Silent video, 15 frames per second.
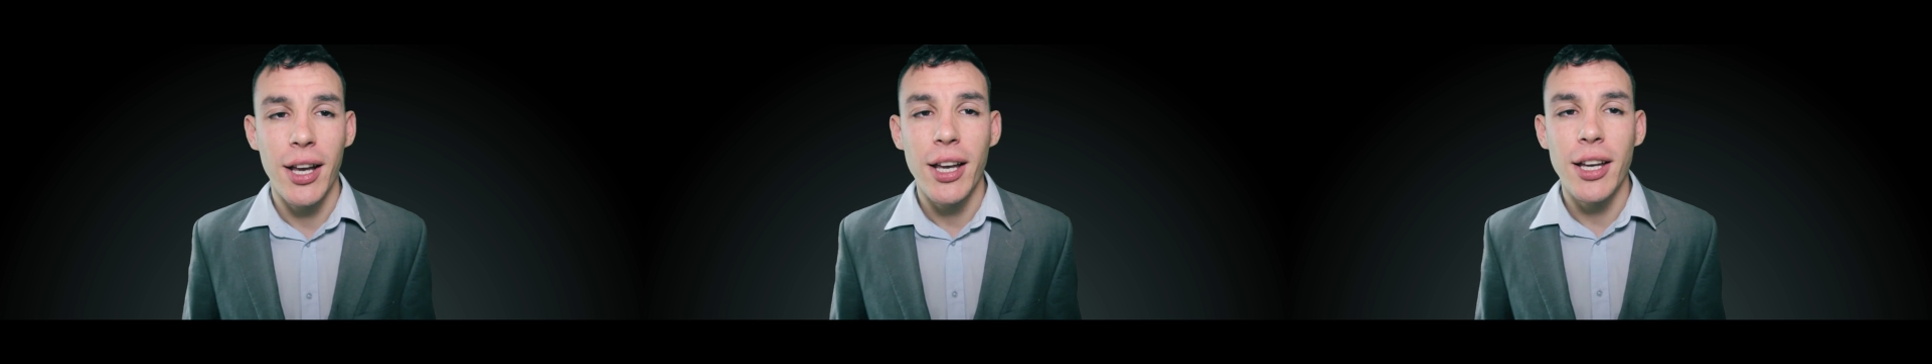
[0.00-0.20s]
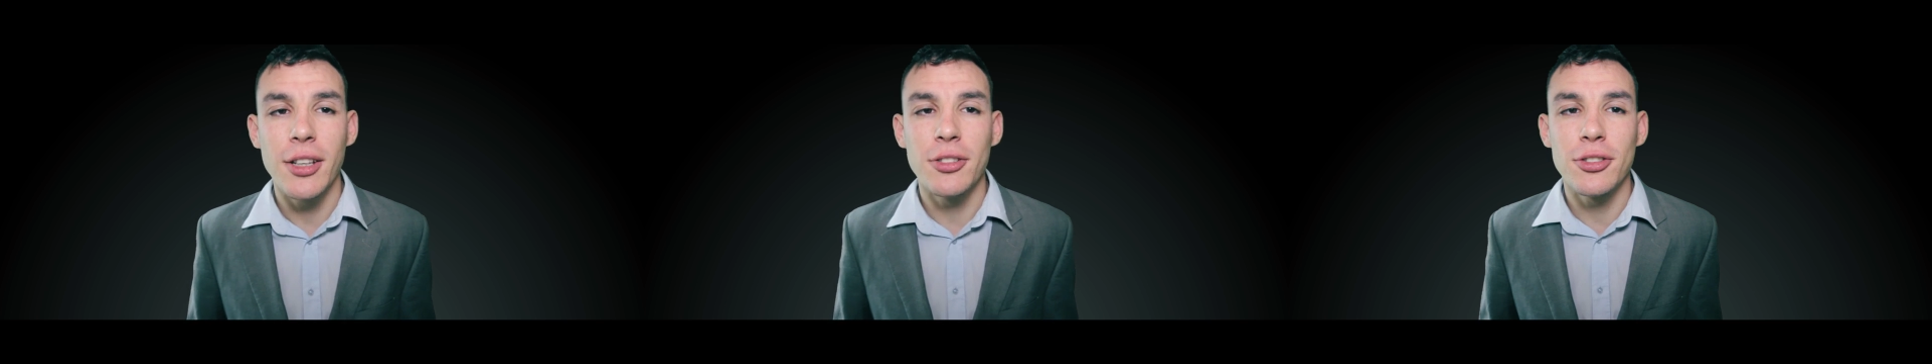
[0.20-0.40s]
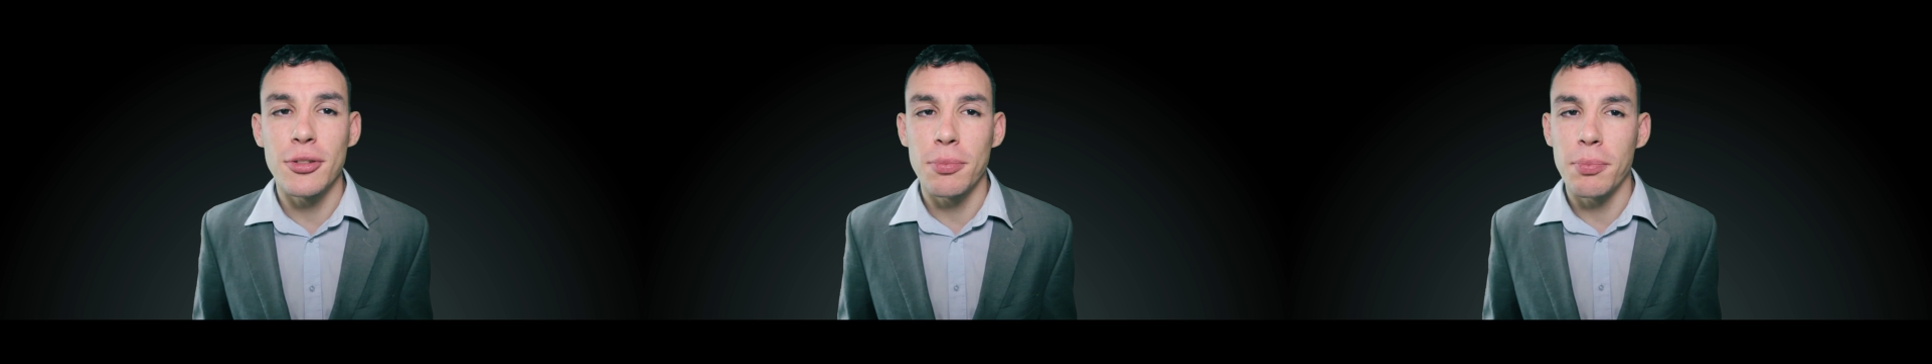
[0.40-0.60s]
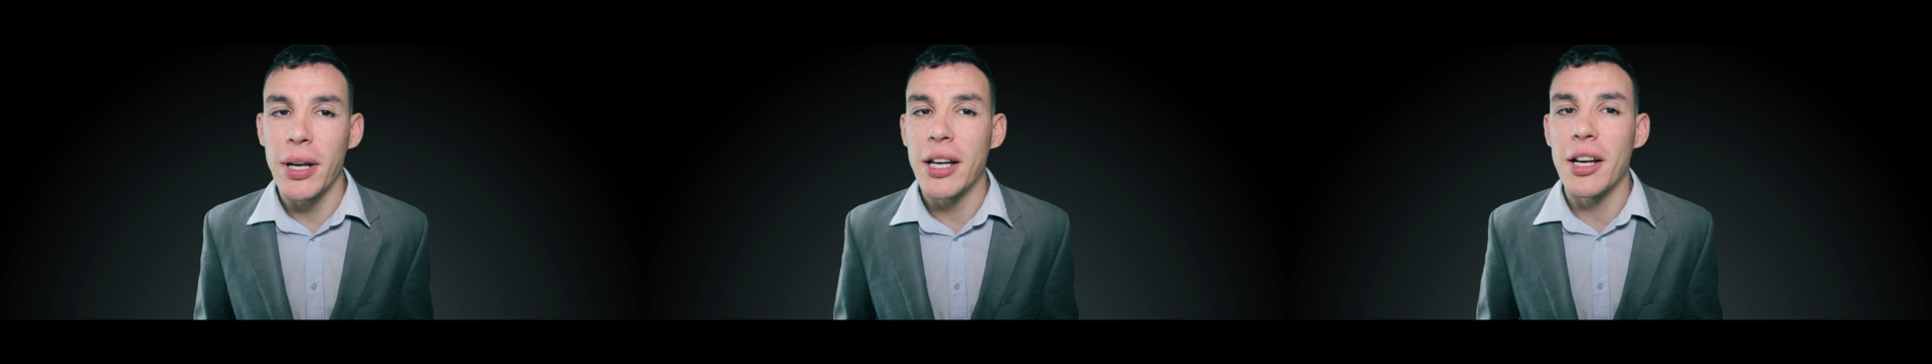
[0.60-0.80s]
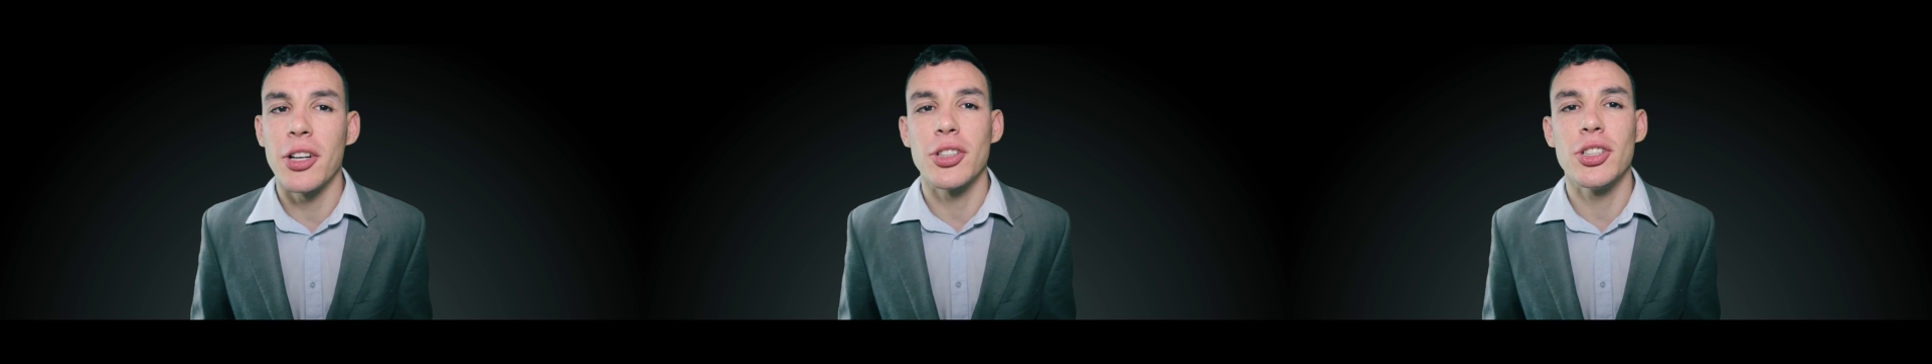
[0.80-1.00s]
He used to
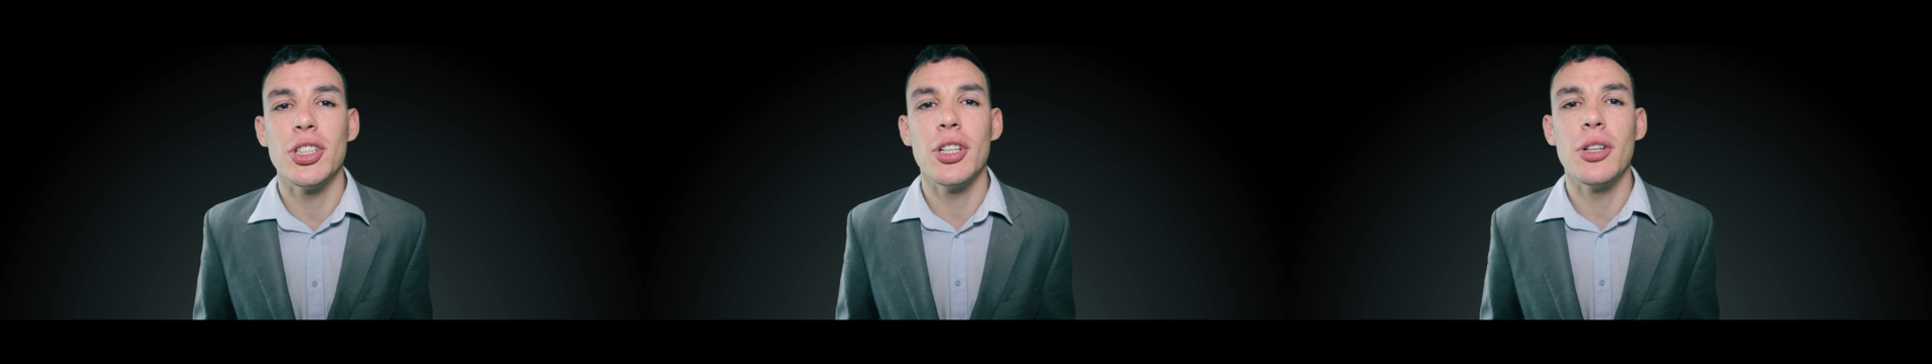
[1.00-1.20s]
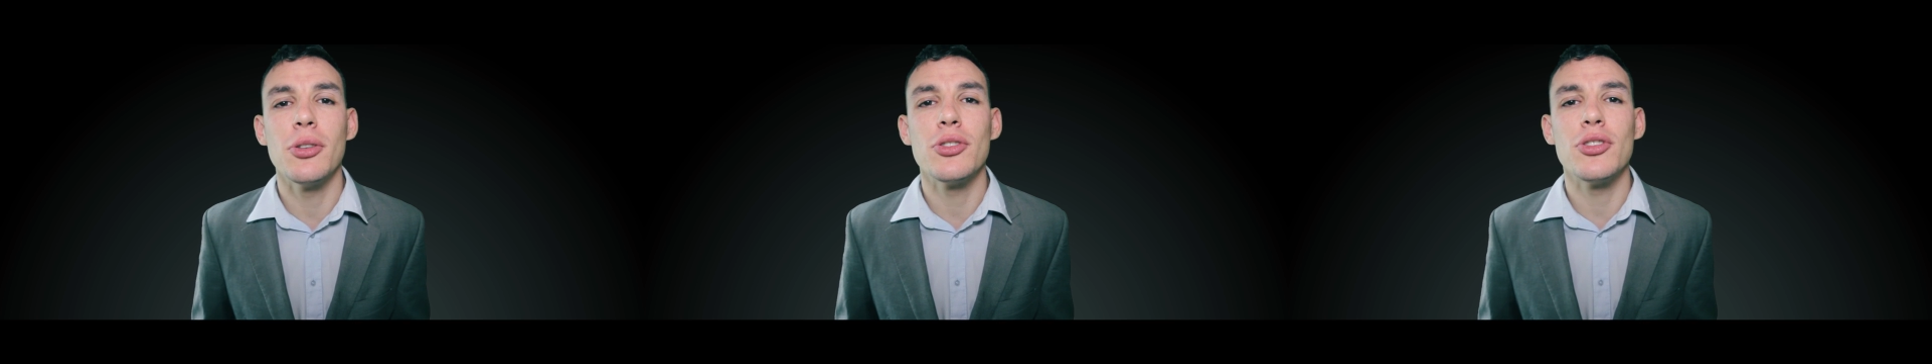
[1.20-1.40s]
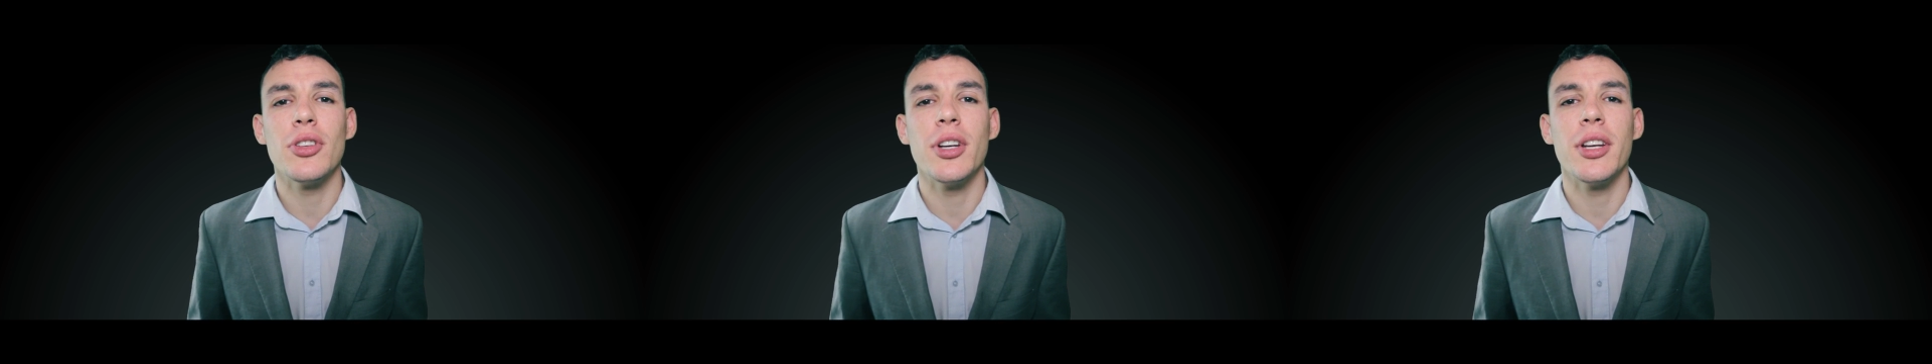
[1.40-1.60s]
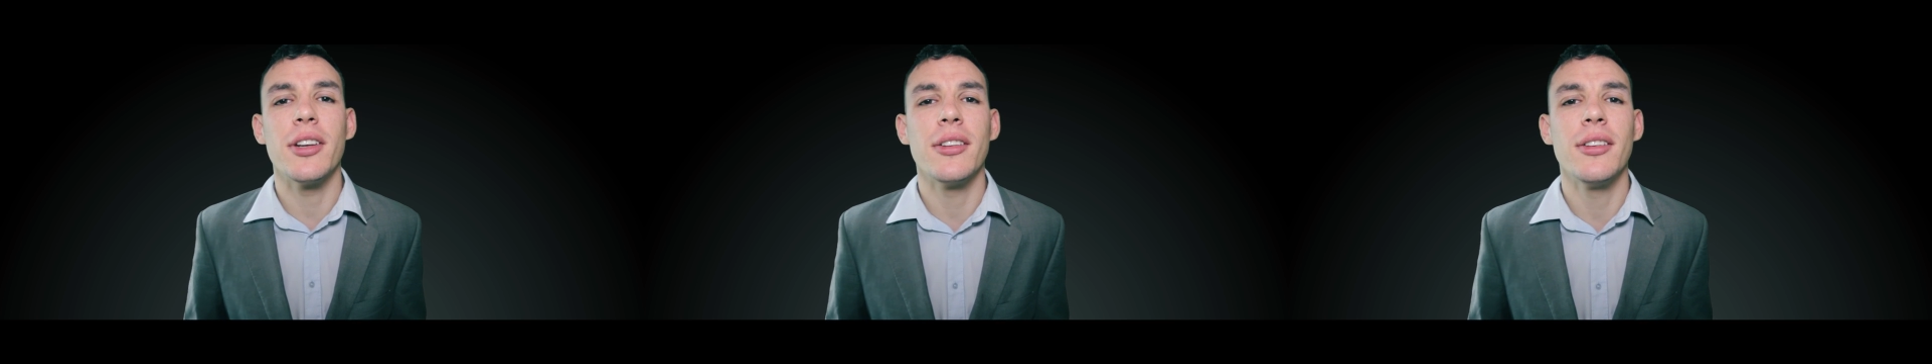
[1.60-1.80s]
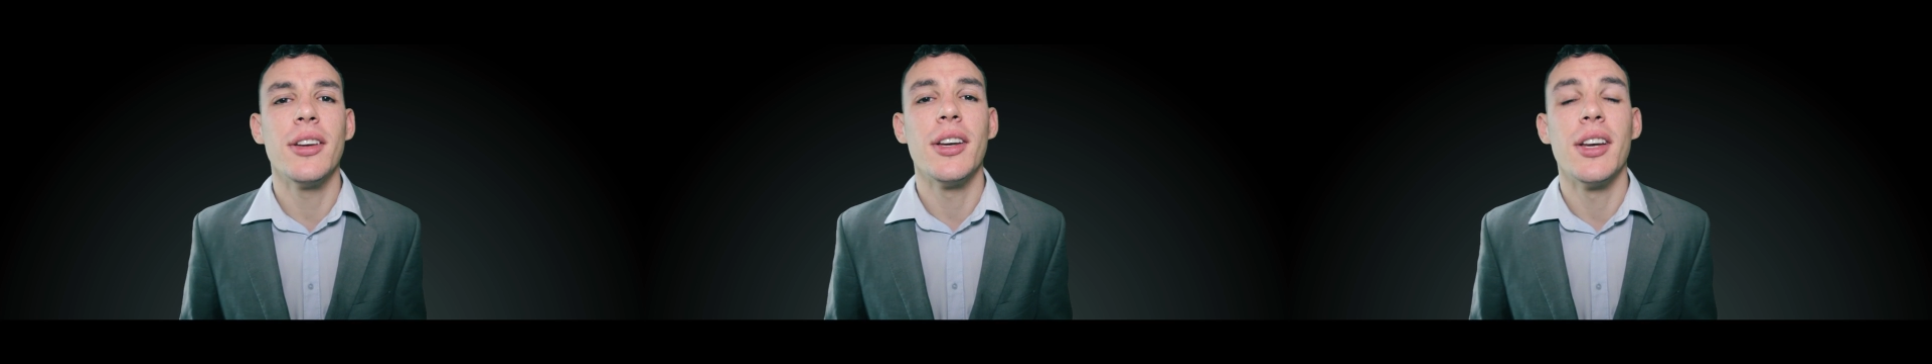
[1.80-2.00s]
pick on
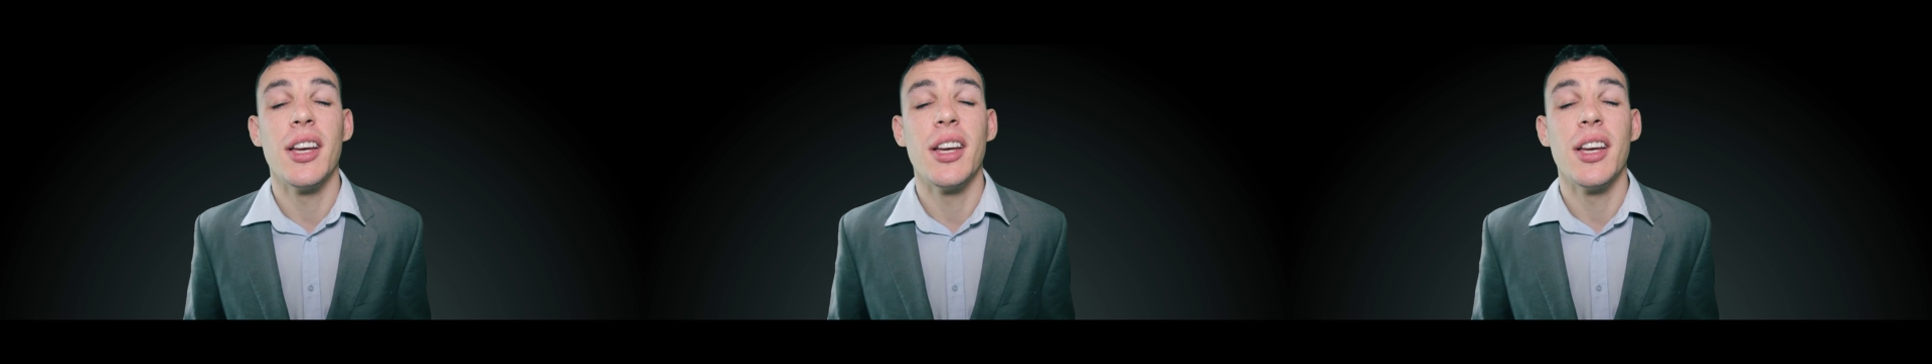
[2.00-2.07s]
children,